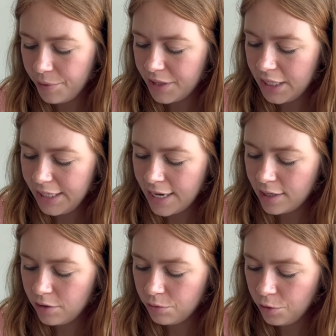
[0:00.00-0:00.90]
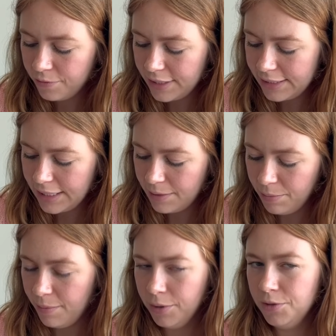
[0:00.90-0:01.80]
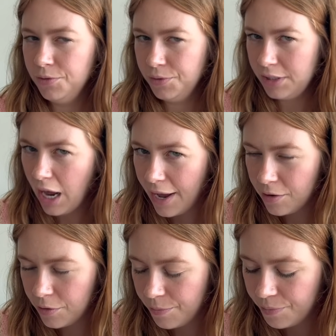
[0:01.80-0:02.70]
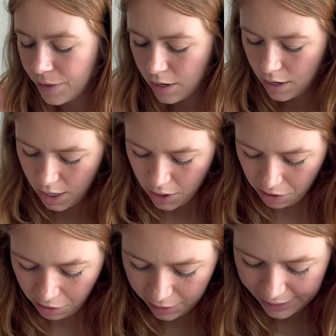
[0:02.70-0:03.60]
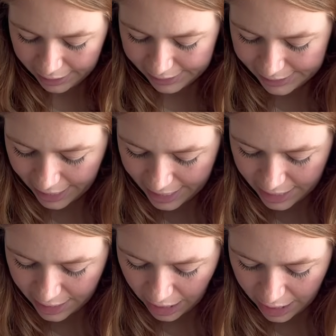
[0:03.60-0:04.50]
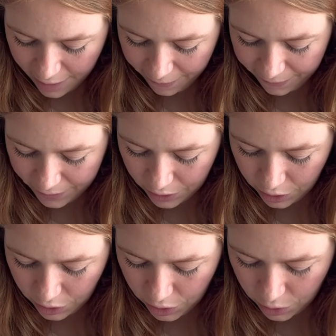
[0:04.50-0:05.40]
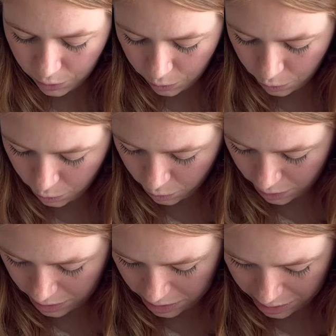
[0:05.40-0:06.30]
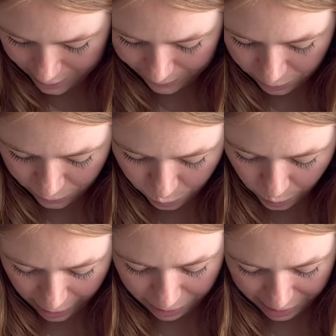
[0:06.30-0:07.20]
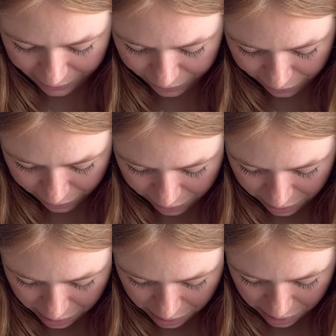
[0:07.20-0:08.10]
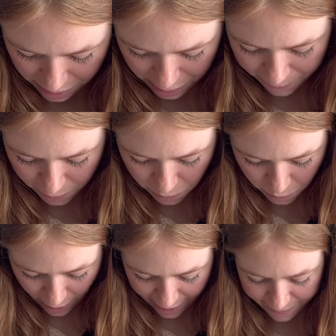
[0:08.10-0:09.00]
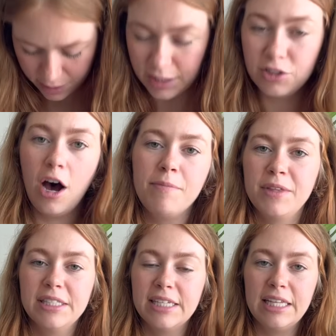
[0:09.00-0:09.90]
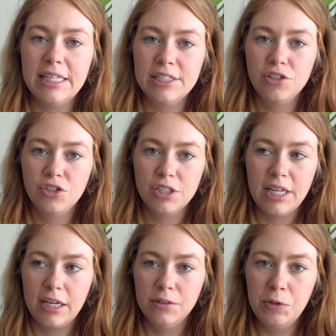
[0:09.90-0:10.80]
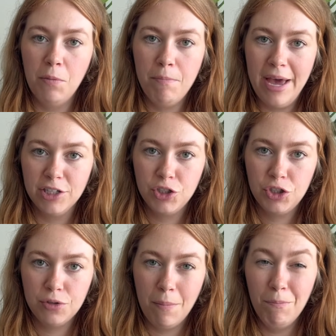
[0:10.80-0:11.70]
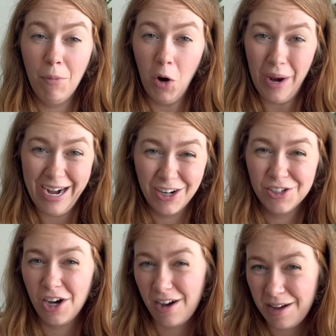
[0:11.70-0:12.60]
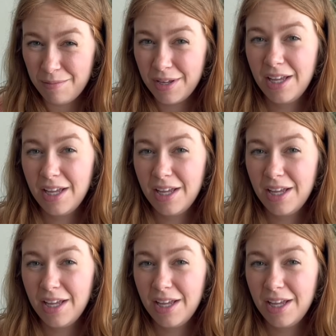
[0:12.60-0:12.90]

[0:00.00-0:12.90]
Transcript: But then again, I don't know if that's like my personal style. All that to say, if you wear this, if you have a top that's like this, just like a little mesh mohair top,